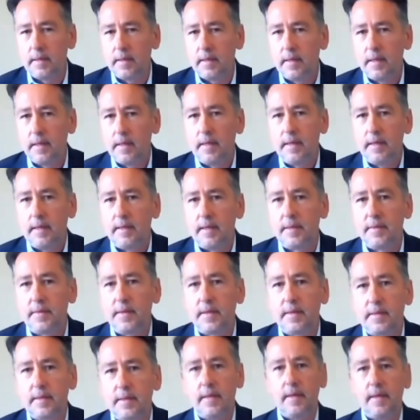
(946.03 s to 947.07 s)
And I
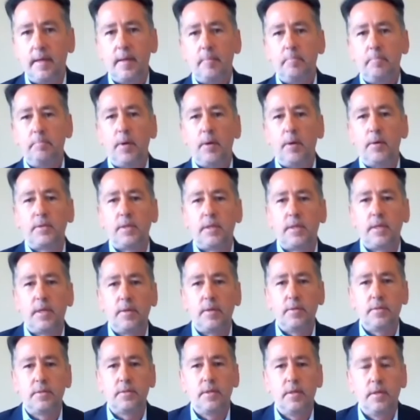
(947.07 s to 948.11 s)
think most of
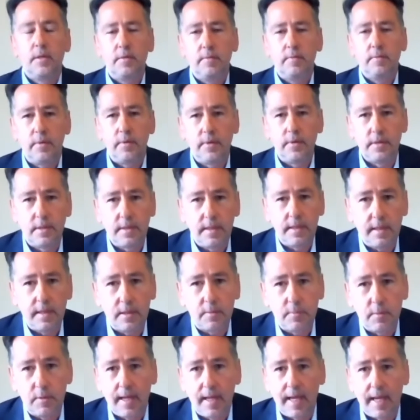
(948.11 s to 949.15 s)
those
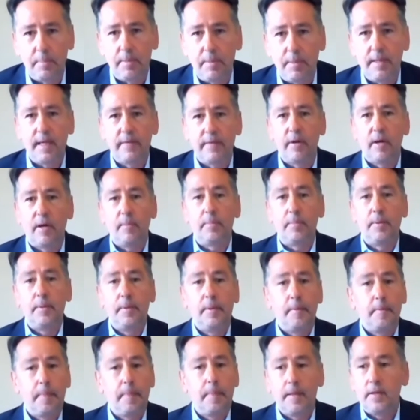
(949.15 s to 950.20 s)
volunteers would happily give up
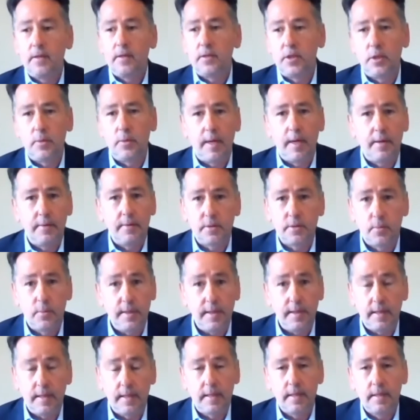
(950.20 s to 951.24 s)
2 hours a
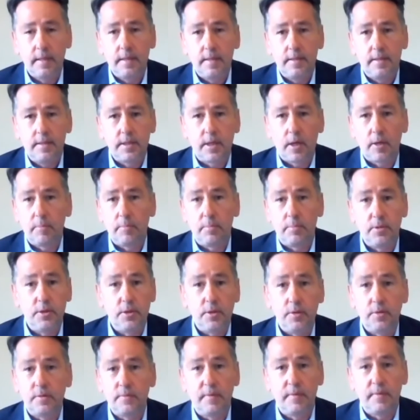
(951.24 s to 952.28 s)
week to go and
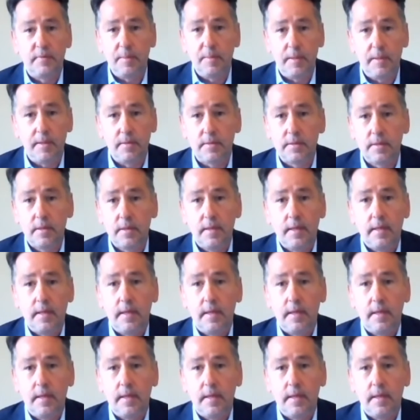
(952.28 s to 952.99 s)
produce 50 meals.